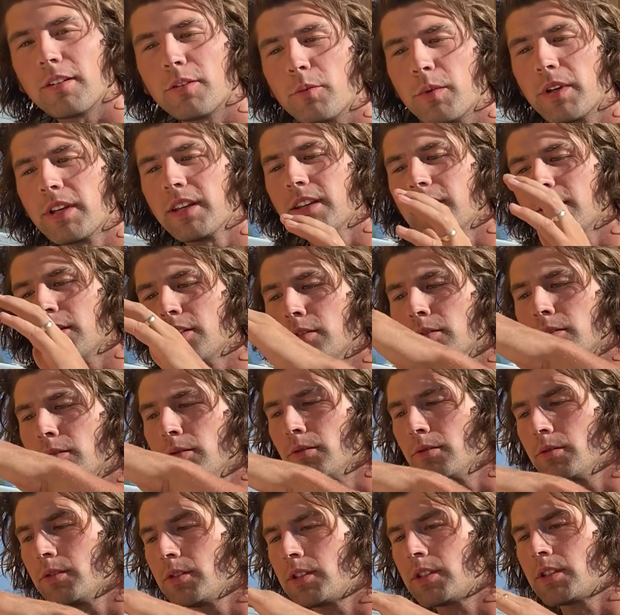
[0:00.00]
we
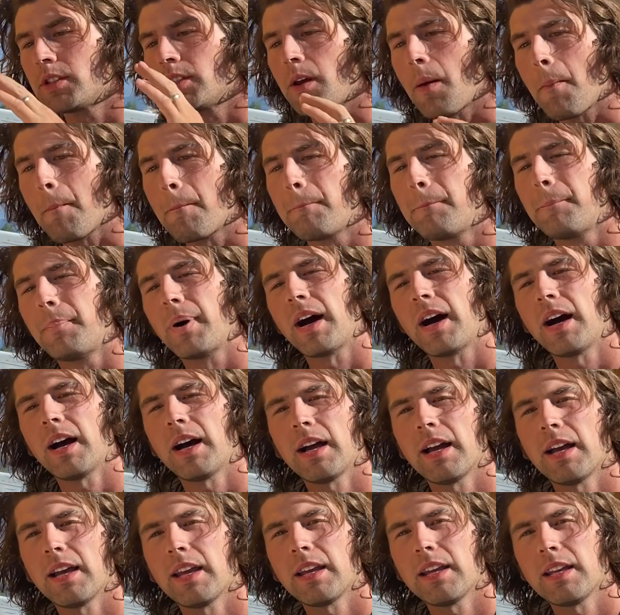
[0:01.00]
used
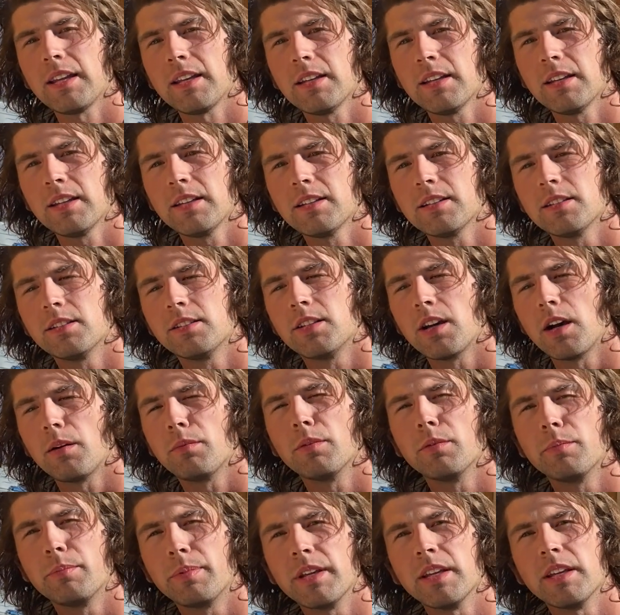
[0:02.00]
pine
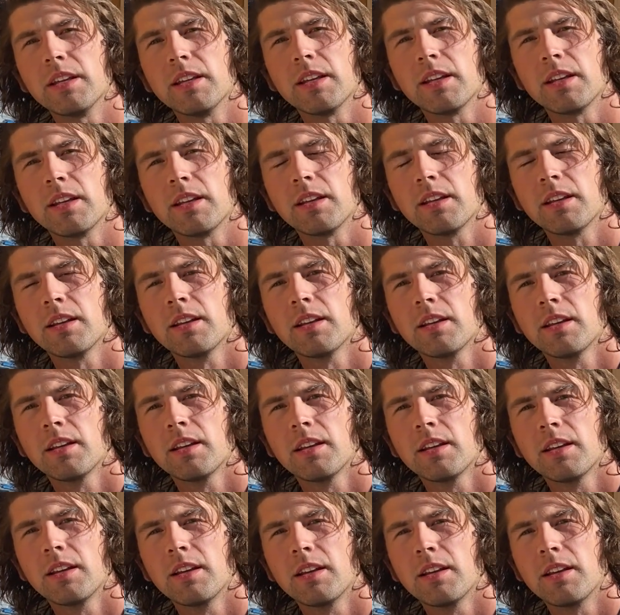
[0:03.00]
double beaded
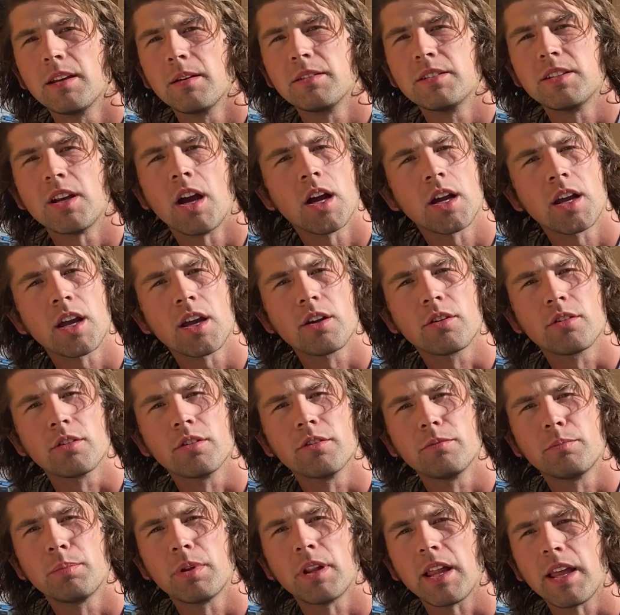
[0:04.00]
tongue and
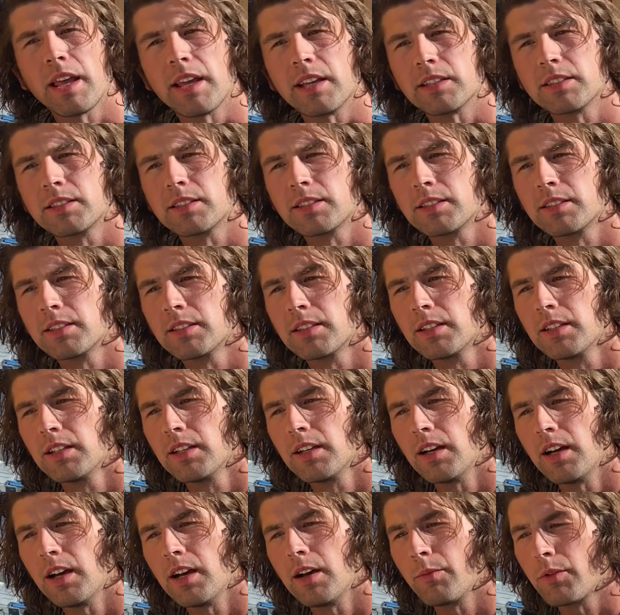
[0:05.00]
groove planks.
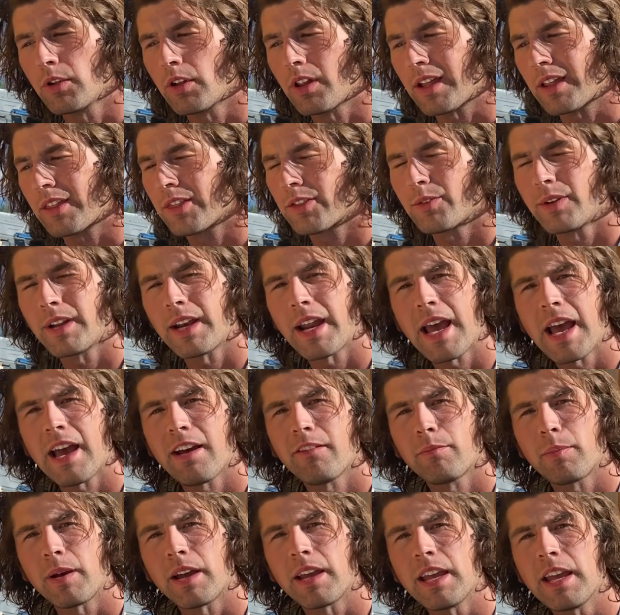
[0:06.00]
They're like 3.5
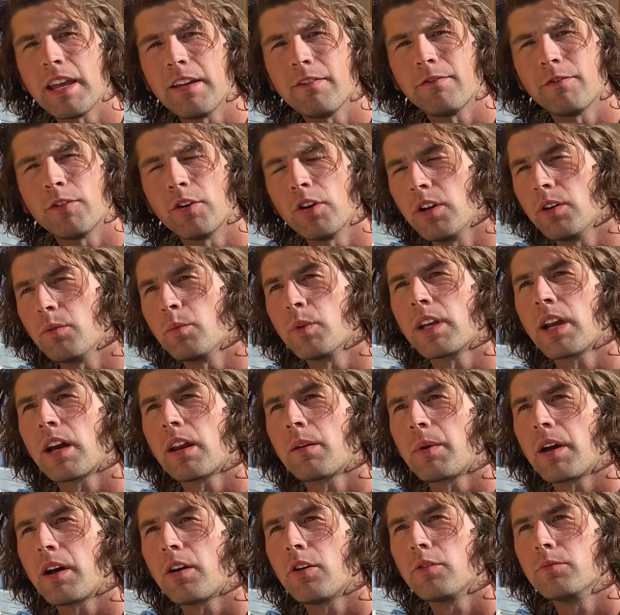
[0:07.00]
by 8 foot, and we got them
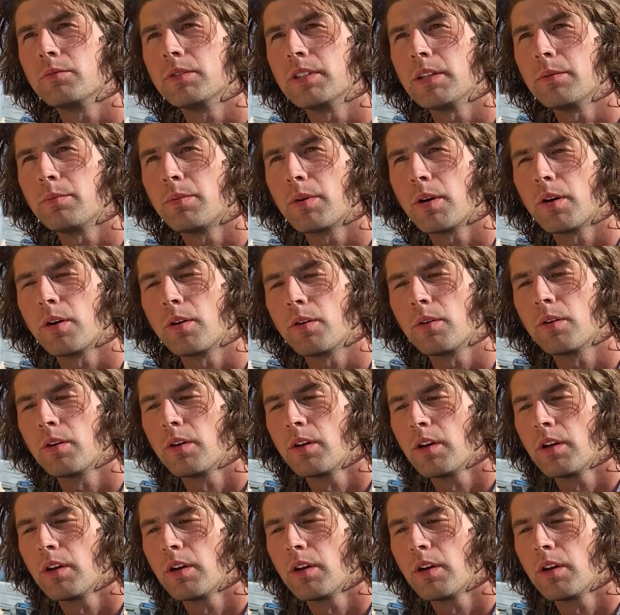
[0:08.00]
at Home Depot.